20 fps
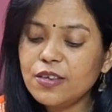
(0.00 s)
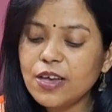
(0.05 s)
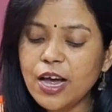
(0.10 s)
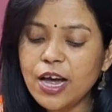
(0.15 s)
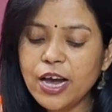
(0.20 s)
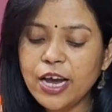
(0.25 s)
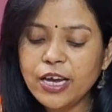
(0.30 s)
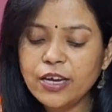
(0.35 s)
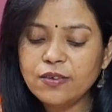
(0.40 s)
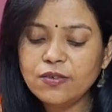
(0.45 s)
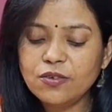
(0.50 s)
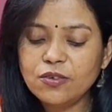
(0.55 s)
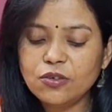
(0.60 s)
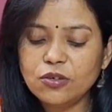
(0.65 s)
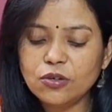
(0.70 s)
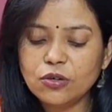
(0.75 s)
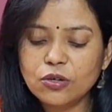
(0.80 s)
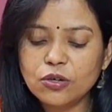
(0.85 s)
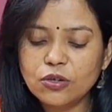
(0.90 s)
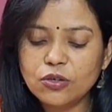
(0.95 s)
eyes
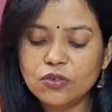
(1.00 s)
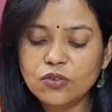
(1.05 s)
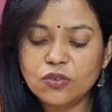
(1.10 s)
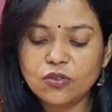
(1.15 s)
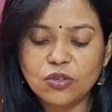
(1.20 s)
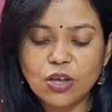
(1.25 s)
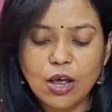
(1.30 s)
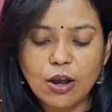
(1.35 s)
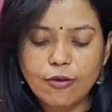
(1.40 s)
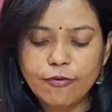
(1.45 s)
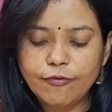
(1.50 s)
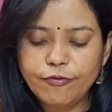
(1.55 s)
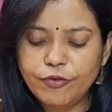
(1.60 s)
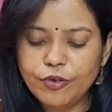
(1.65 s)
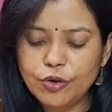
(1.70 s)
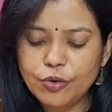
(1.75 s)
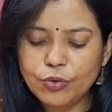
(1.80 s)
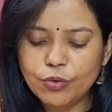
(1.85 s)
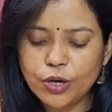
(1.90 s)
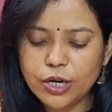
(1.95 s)
turned
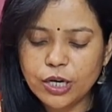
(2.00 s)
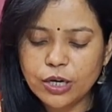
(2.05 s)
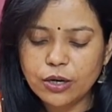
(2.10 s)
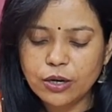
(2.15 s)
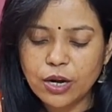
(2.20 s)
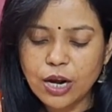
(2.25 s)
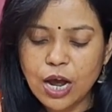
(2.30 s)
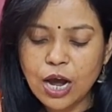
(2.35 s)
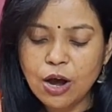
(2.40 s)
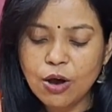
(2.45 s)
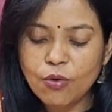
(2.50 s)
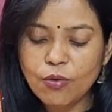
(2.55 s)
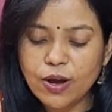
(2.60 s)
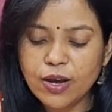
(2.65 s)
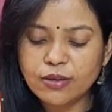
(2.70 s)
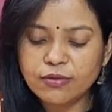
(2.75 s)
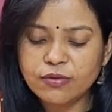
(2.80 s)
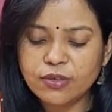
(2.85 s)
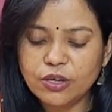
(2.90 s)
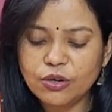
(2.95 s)
sulphuric now
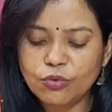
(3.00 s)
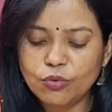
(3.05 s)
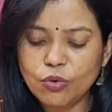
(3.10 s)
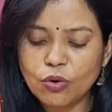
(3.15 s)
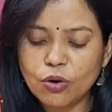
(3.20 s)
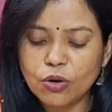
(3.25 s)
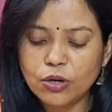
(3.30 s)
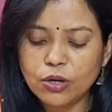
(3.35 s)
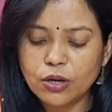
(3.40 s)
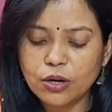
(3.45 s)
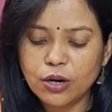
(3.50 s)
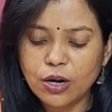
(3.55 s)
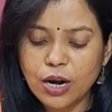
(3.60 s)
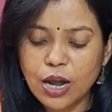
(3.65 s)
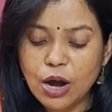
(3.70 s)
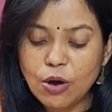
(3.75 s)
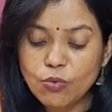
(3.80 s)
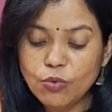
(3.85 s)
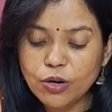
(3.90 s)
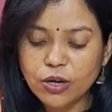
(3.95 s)
as he roared
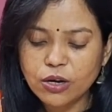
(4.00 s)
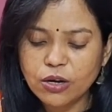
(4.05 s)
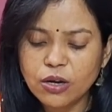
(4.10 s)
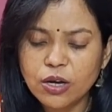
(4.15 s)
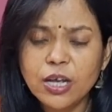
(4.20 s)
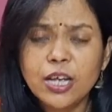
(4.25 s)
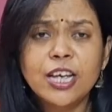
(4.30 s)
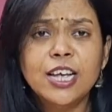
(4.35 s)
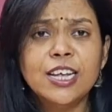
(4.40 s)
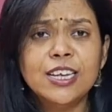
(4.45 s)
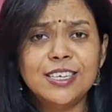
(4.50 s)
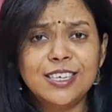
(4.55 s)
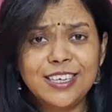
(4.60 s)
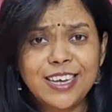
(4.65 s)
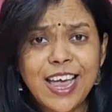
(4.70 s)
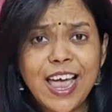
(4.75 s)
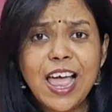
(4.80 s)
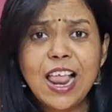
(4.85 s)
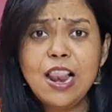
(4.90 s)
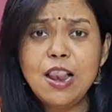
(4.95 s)
louder,
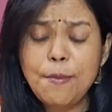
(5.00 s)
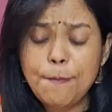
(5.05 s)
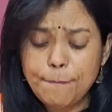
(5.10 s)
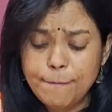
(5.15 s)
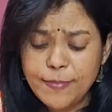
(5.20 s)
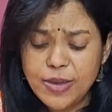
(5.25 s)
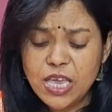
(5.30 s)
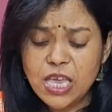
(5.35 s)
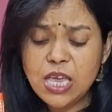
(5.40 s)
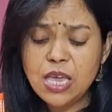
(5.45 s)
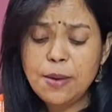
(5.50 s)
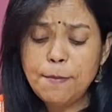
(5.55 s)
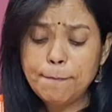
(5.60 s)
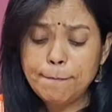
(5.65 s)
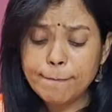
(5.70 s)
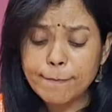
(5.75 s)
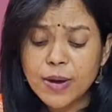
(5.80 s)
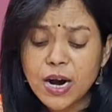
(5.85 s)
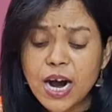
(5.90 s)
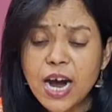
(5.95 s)
"Tell me
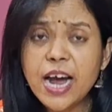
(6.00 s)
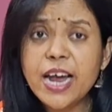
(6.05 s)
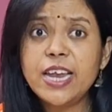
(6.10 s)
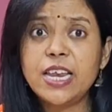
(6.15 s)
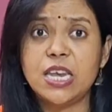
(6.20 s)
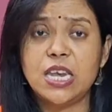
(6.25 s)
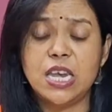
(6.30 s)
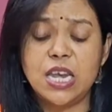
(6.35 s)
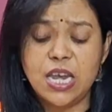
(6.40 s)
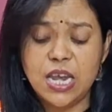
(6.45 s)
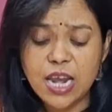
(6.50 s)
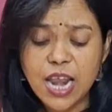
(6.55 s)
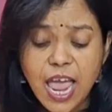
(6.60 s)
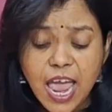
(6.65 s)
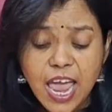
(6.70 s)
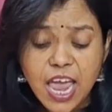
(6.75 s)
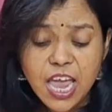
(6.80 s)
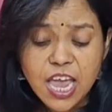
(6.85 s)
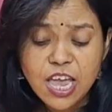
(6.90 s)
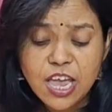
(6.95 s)
my
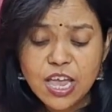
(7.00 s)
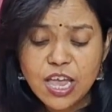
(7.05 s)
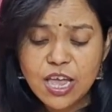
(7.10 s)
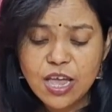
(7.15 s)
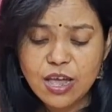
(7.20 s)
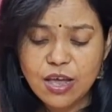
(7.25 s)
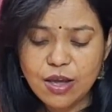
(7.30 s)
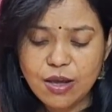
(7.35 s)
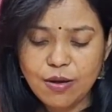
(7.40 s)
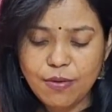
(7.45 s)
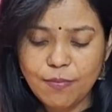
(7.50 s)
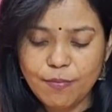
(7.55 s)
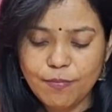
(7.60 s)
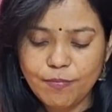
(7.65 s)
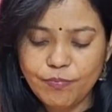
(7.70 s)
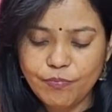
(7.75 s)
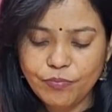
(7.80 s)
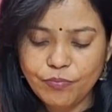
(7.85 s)
name!"